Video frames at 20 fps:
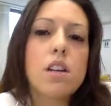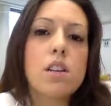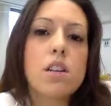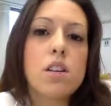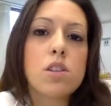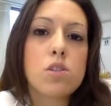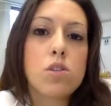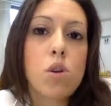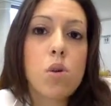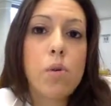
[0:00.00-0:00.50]

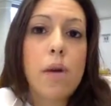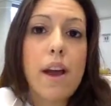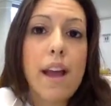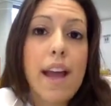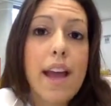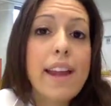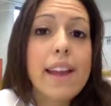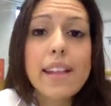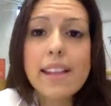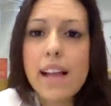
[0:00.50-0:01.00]
So,
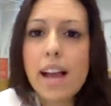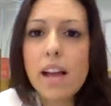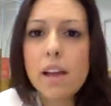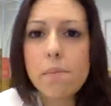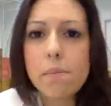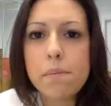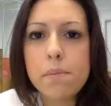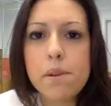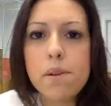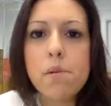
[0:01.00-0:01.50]

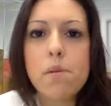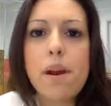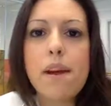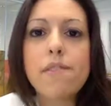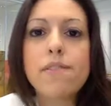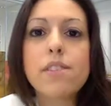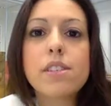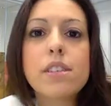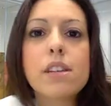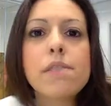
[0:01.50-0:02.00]
anytime you
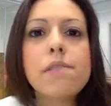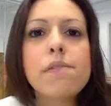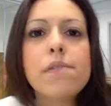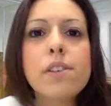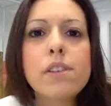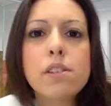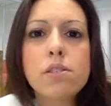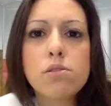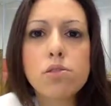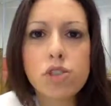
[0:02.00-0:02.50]
have
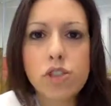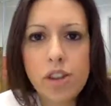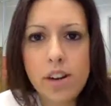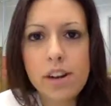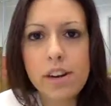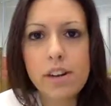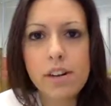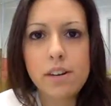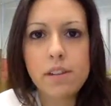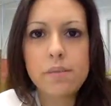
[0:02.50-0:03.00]
something to
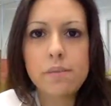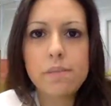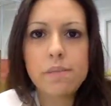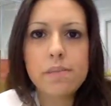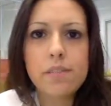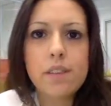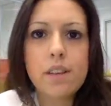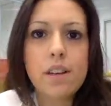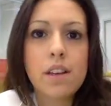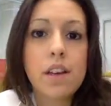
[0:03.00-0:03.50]
share,
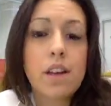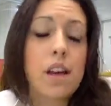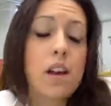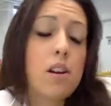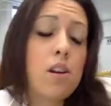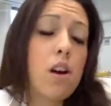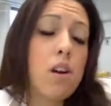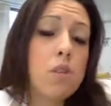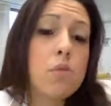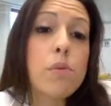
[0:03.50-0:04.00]

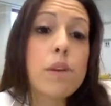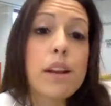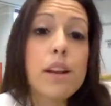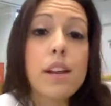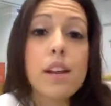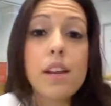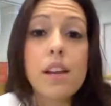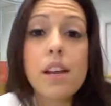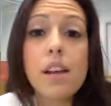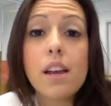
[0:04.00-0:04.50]
and not
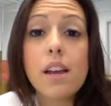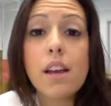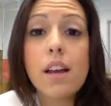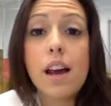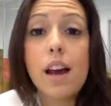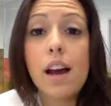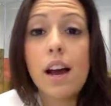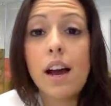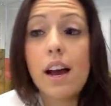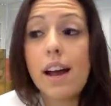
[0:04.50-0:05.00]
really
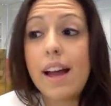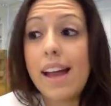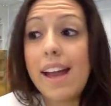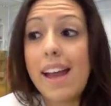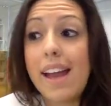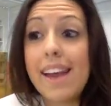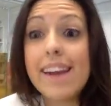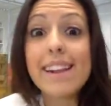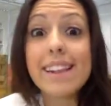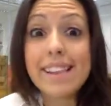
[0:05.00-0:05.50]
uh,
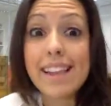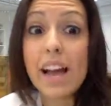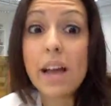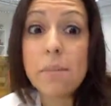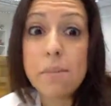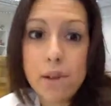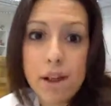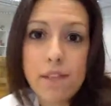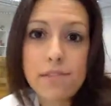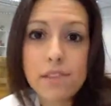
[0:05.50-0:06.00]
at the
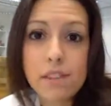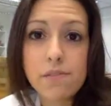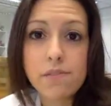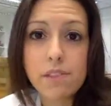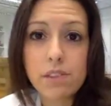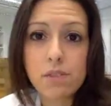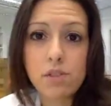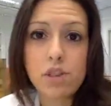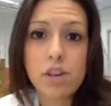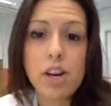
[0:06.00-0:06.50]
time you have
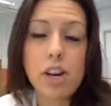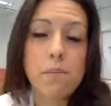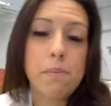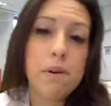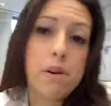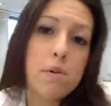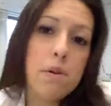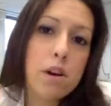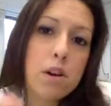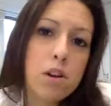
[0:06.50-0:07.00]
something to share,
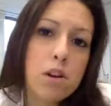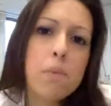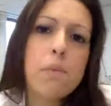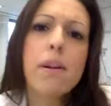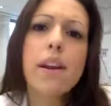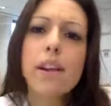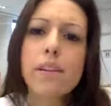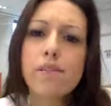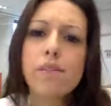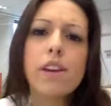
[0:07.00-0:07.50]
but you
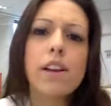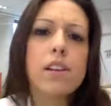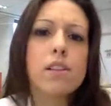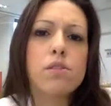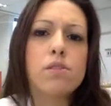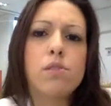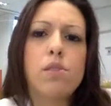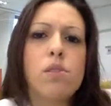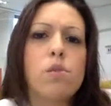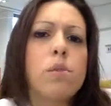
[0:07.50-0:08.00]
accumulate things
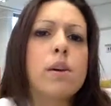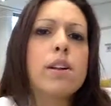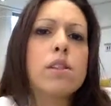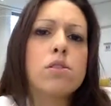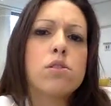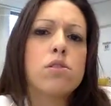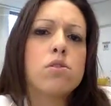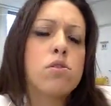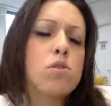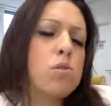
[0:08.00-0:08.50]
for
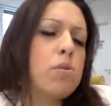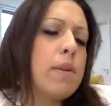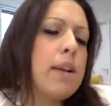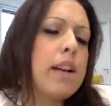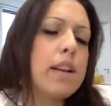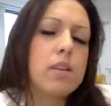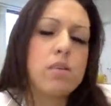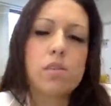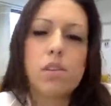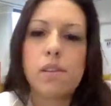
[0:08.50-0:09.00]
1, 2
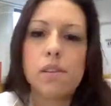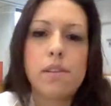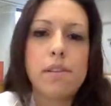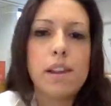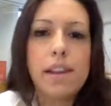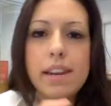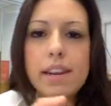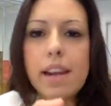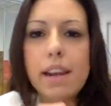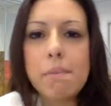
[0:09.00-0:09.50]
weeks, or
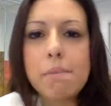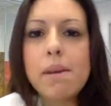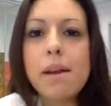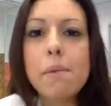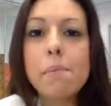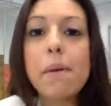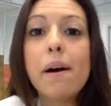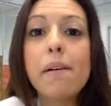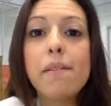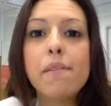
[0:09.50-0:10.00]
it can be a
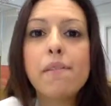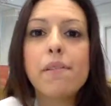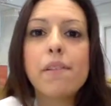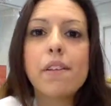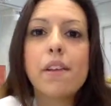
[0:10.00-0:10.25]
month,